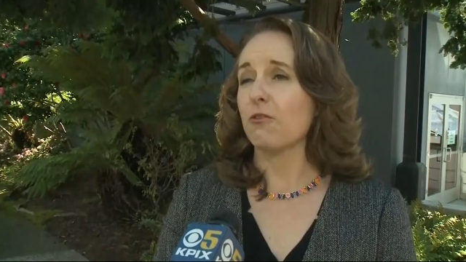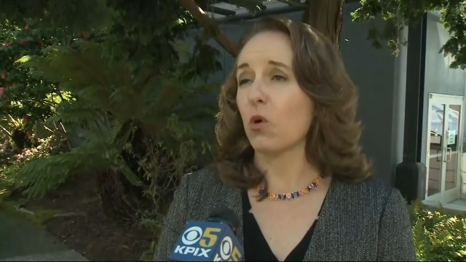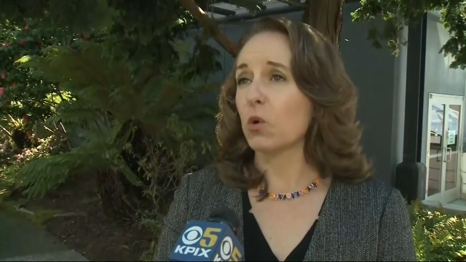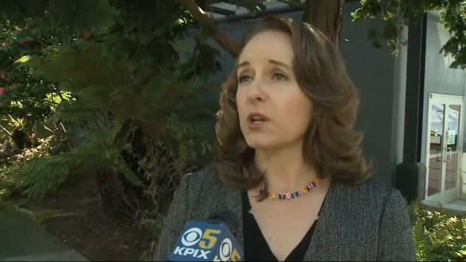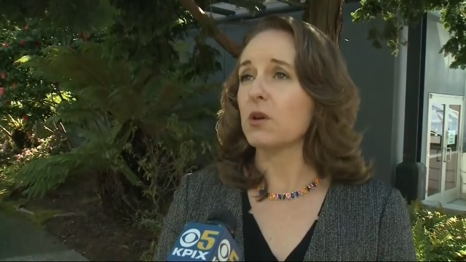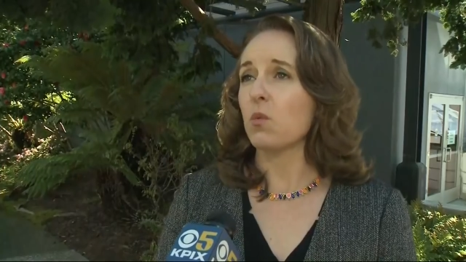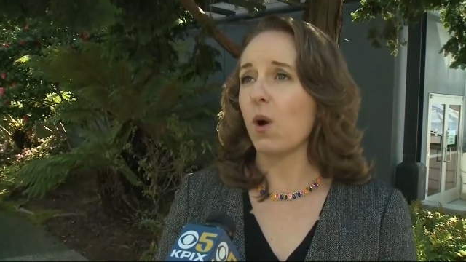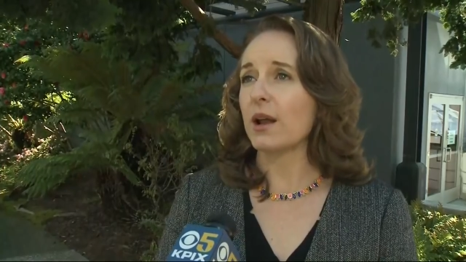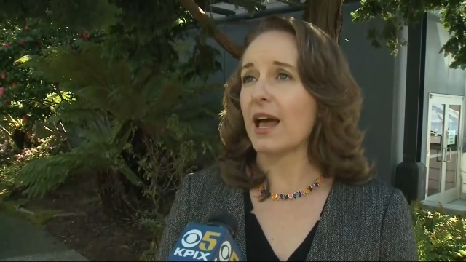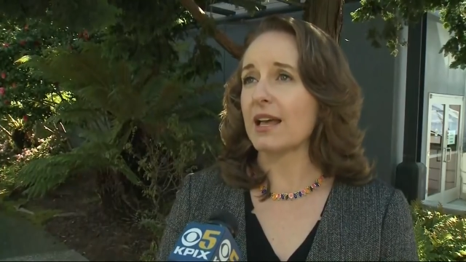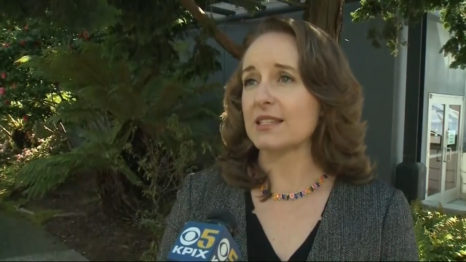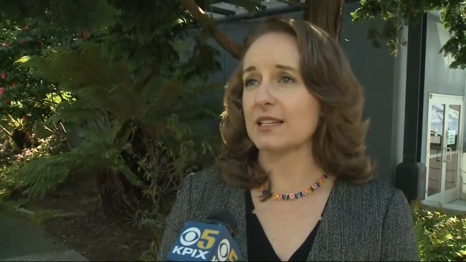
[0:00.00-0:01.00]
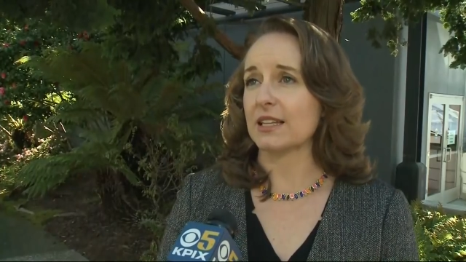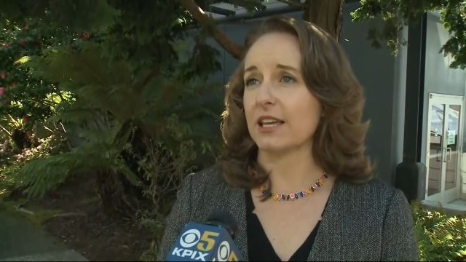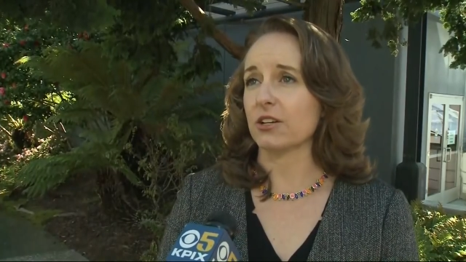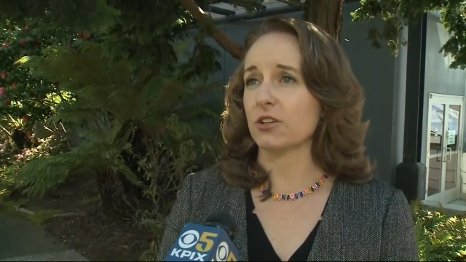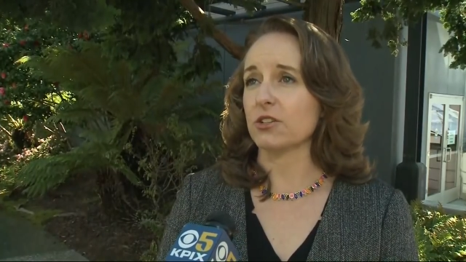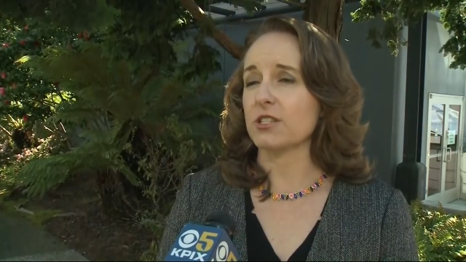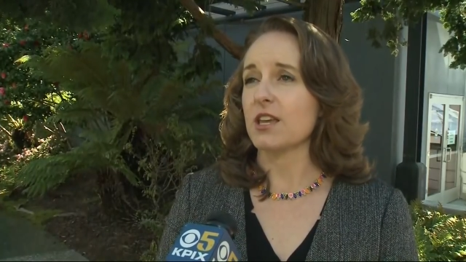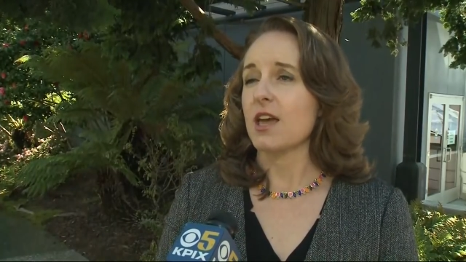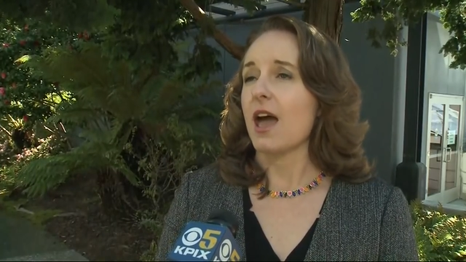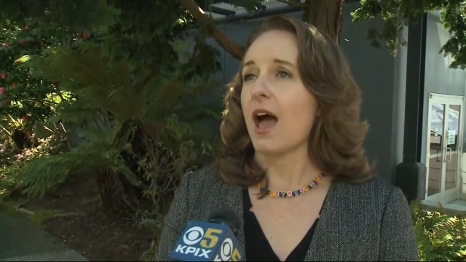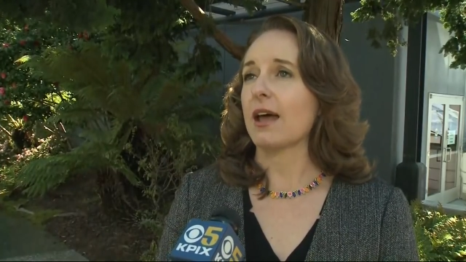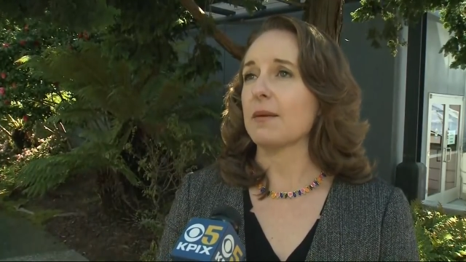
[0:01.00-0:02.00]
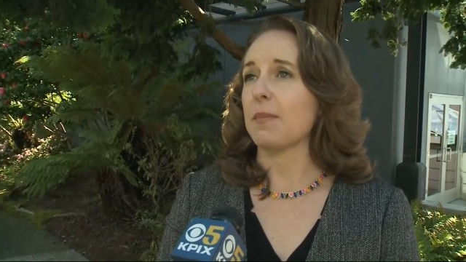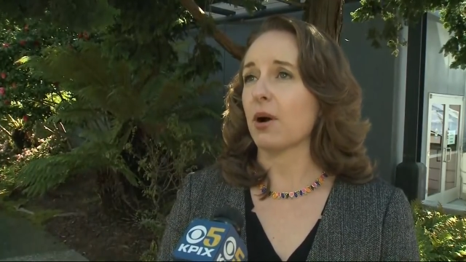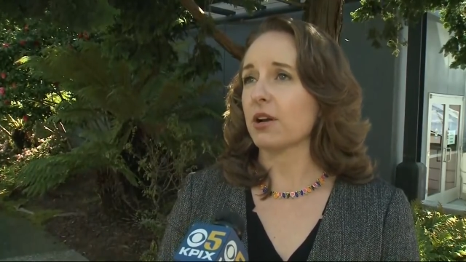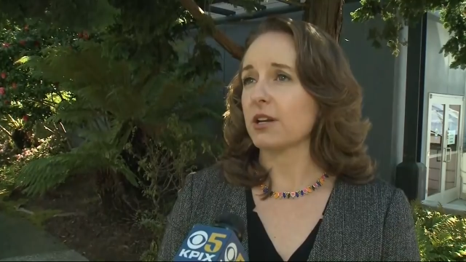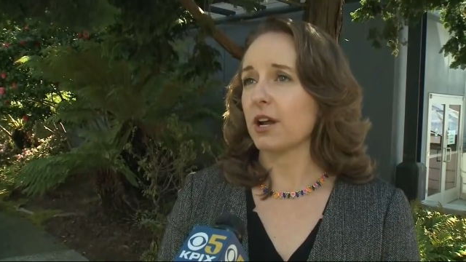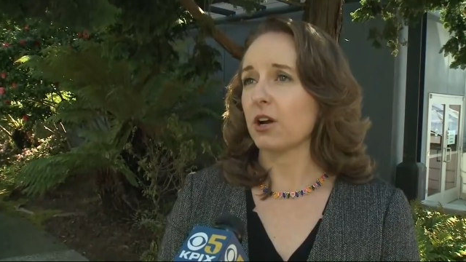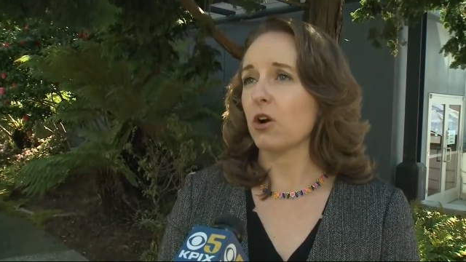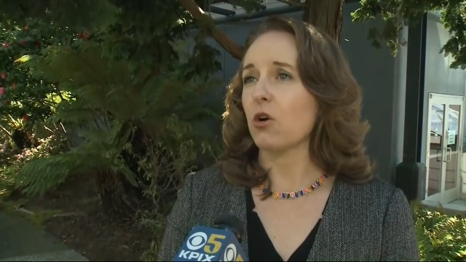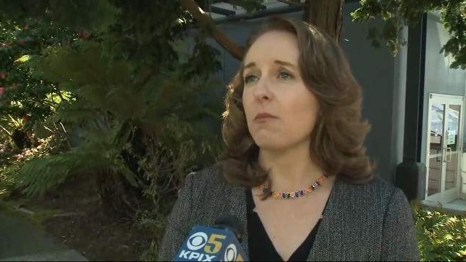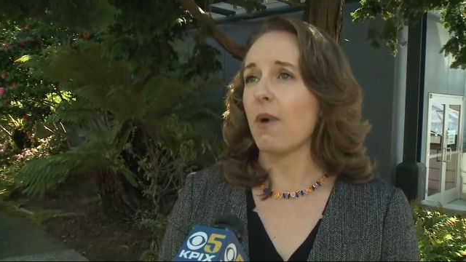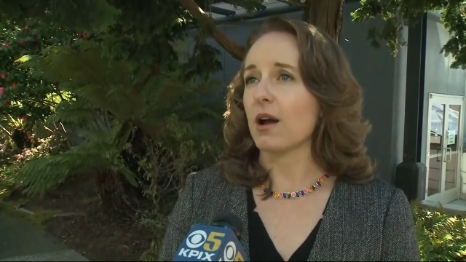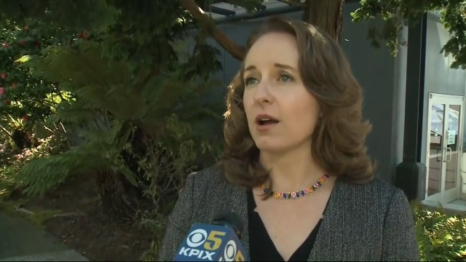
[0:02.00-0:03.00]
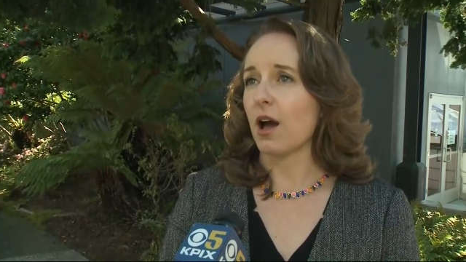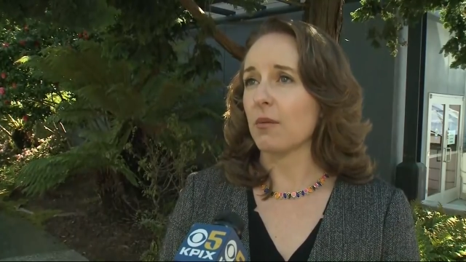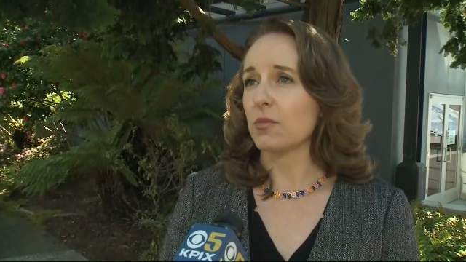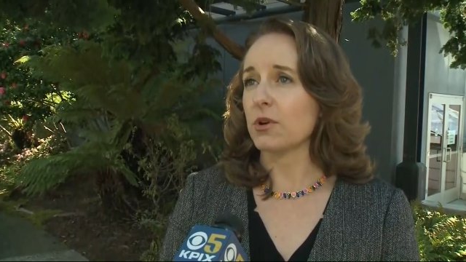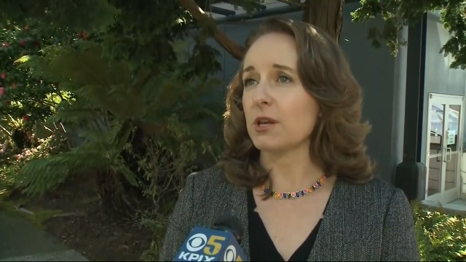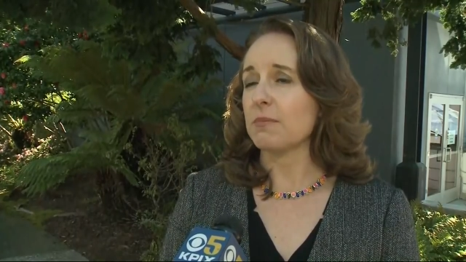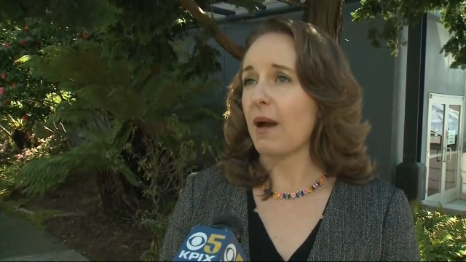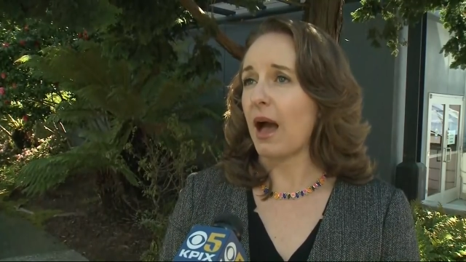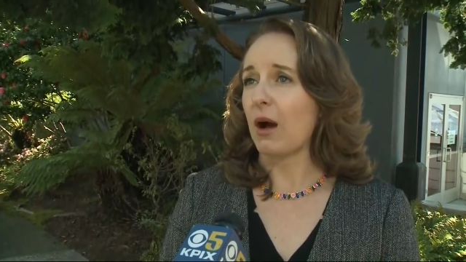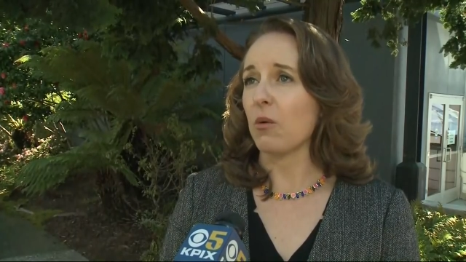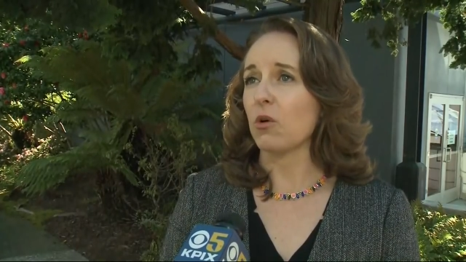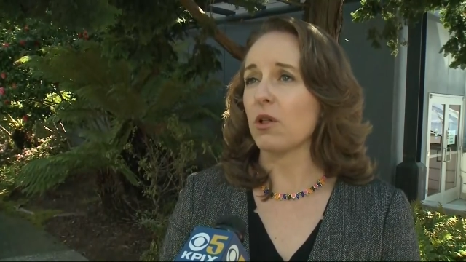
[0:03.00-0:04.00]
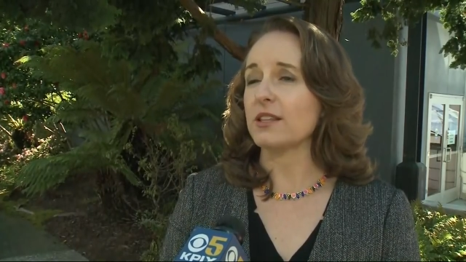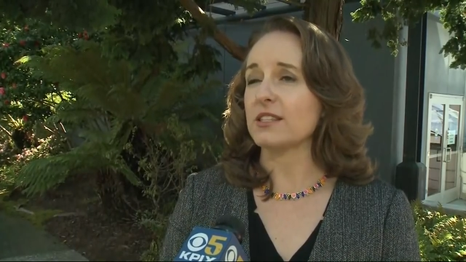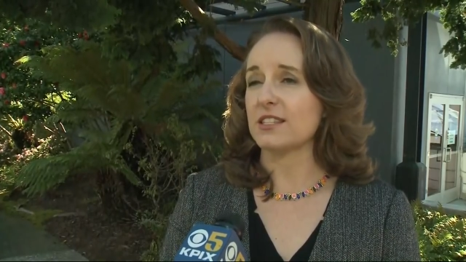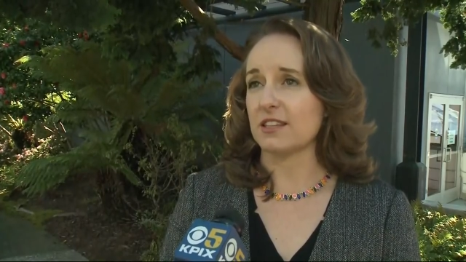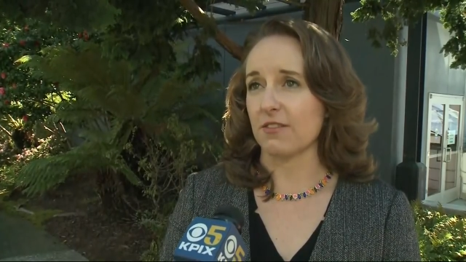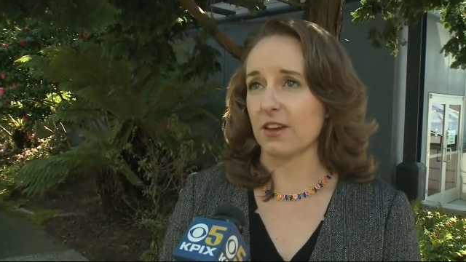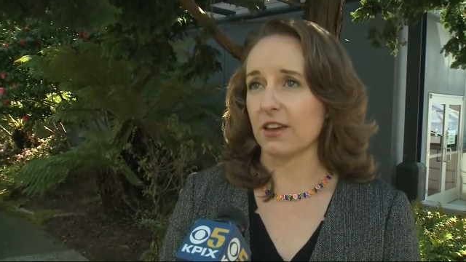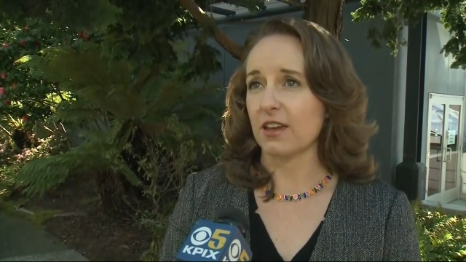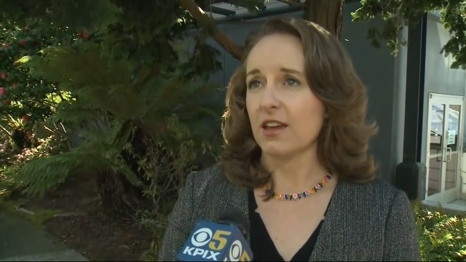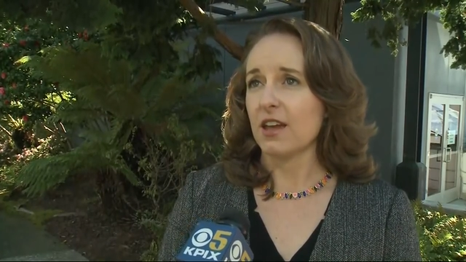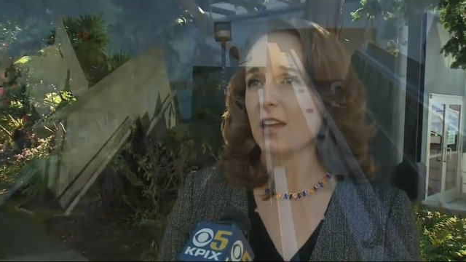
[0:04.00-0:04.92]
41 escalators at Embarcadero, Montgomery, Powell, and Civic.